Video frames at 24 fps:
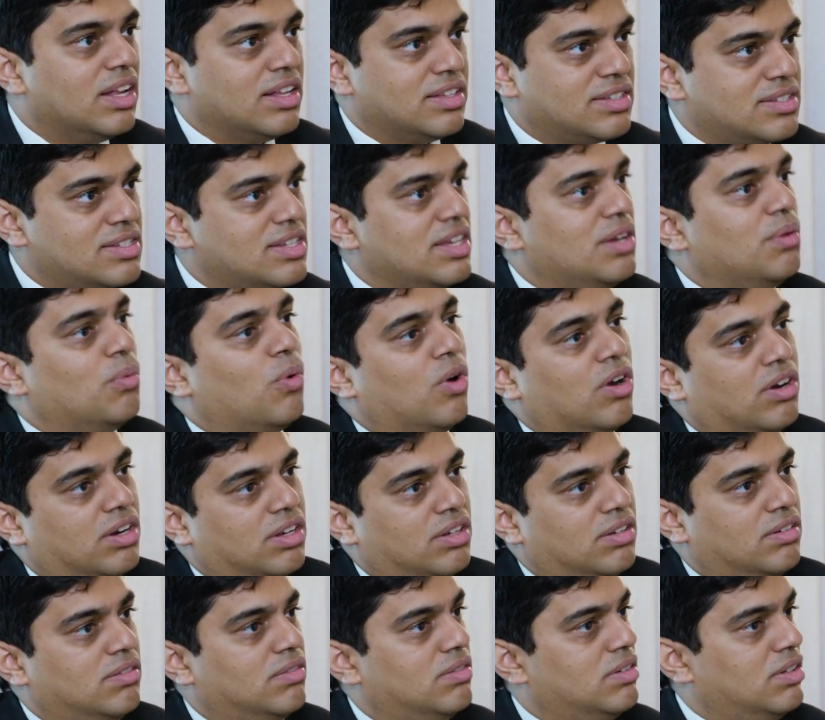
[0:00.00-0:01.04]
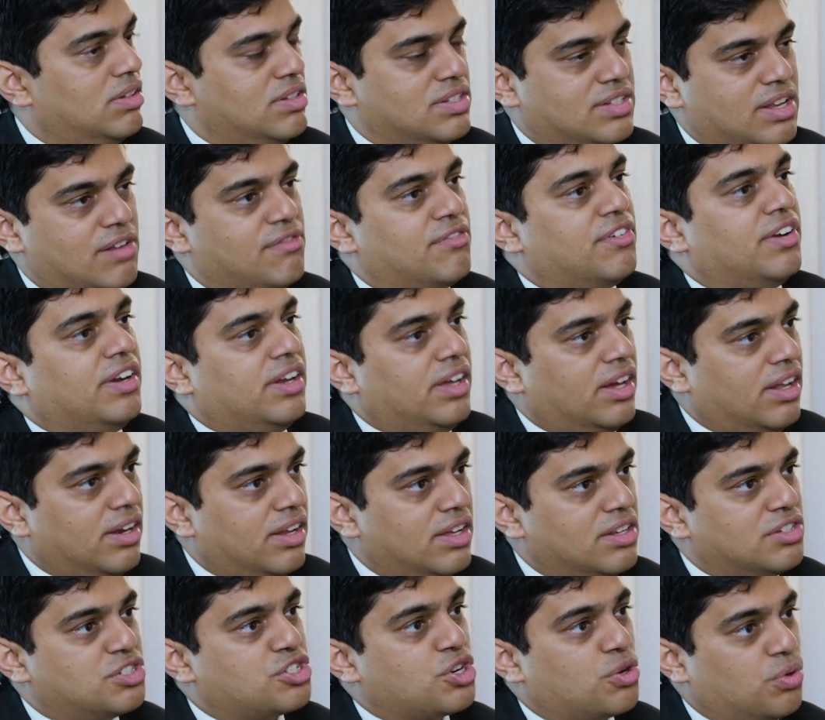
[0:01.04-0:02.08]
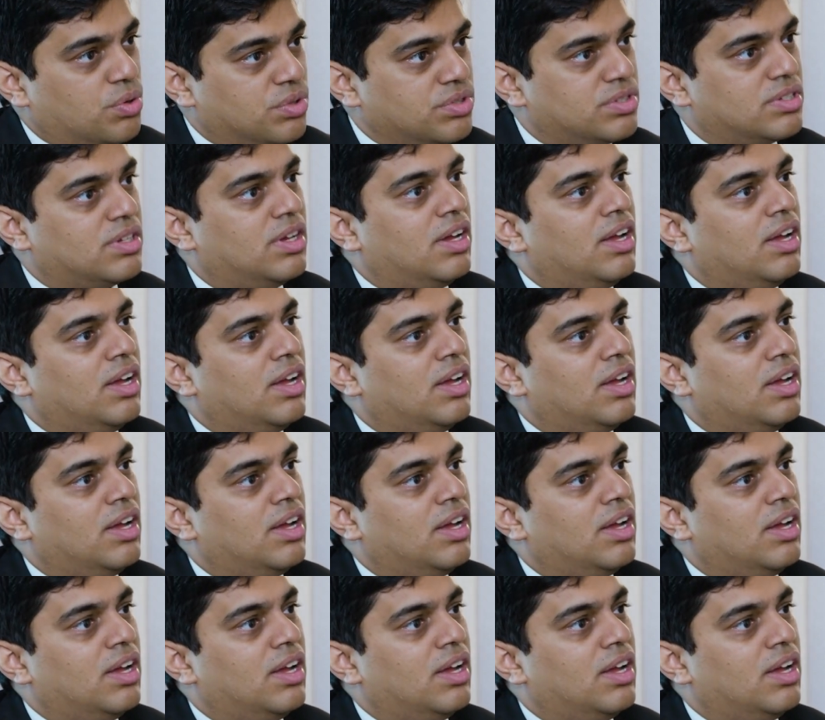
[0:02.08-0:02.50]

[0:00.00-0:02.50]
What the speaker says: see what the cell-free DNA shows,